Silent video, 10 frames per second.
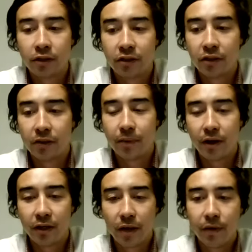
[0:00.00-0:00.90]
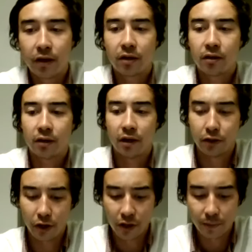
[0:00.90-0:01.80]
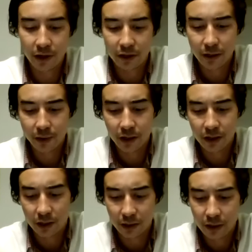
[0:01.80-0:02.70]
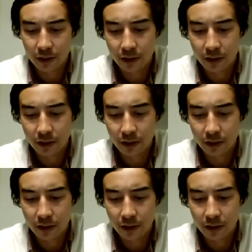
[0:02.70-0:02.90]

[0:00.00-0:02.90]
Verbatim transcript: since the pandemic and during the pandemic, and